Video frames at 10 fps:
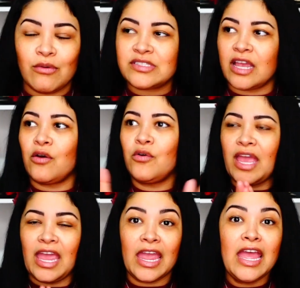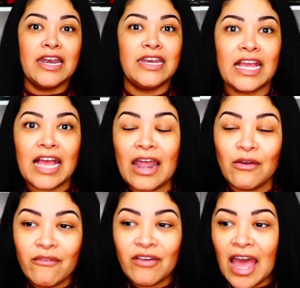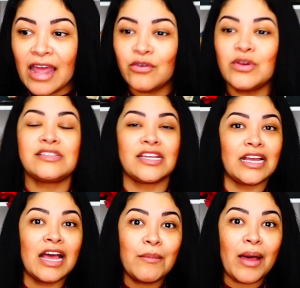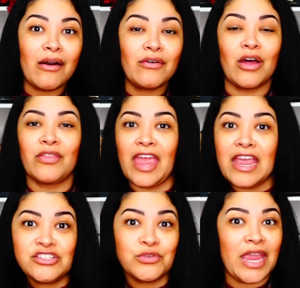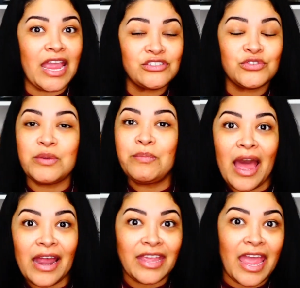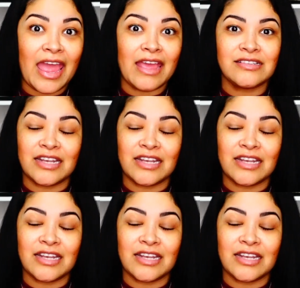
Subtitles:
I was like, okay, Nikocado Avocado is going to come out on the H3H3 podcast.